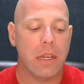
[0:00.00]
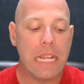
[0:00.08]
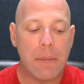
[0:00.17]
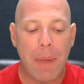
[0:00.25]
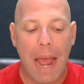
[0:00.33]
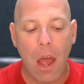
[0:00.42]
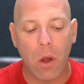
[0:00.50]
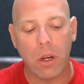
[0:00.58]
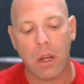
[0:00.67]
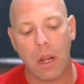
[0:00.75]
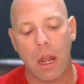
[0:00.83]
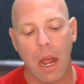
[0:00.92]
Deep
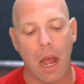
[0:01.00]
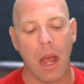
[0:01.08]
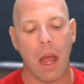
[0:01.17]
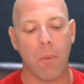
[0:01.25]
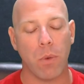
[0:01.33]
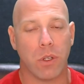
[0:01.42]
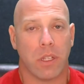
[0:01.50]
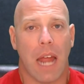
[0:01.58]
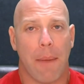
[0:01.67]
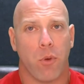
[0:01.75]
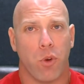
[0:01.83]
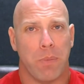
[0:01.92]
out, um, which the
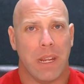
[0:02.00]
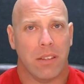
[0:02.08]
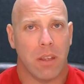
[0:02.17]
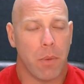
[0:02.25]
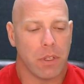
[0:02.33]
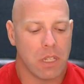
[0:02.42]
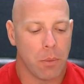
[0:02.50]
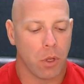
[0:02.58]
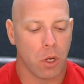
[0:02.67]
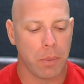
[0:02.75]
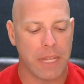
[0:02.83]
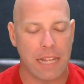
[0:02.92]
timing would be somewhat
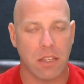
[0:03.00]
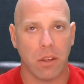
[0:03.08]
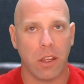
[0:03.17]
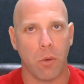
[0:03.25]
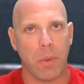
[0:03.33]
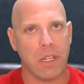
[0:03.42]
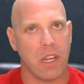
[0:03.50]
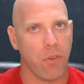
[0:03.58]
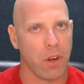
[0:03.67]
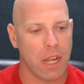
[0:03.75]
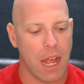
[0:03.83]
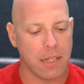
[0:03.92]
similar, but that's a little bit
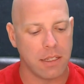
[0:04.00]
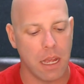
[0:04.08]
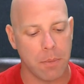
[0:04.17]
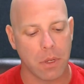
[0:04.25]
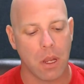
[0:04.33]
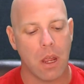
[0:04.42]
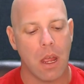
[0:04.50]
different concept.